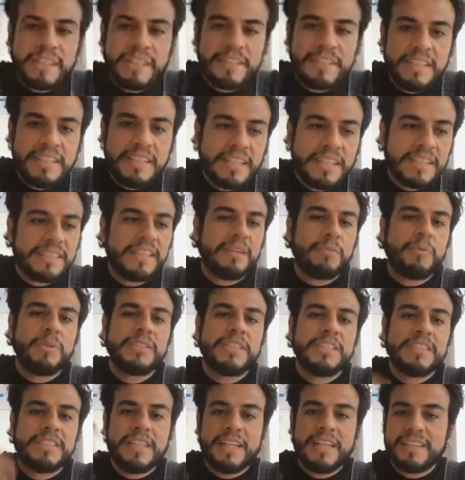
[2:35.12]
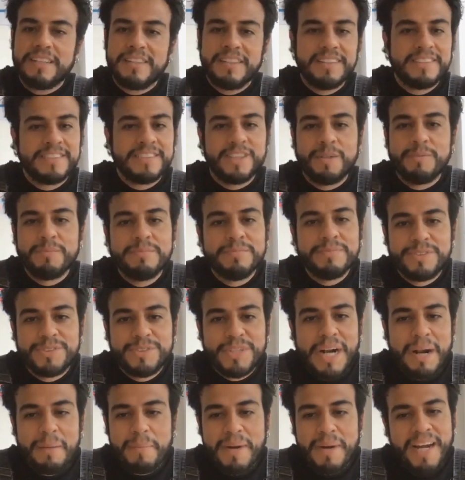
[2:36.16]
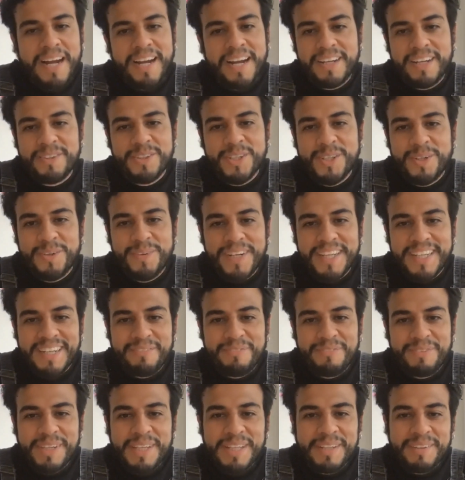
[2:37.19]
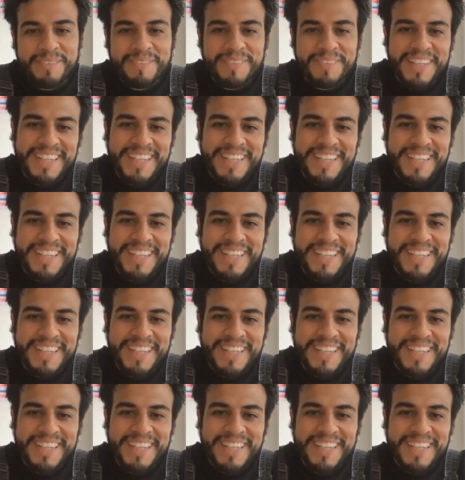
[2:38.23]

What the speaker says: idea that I wanted some drama, like a film. He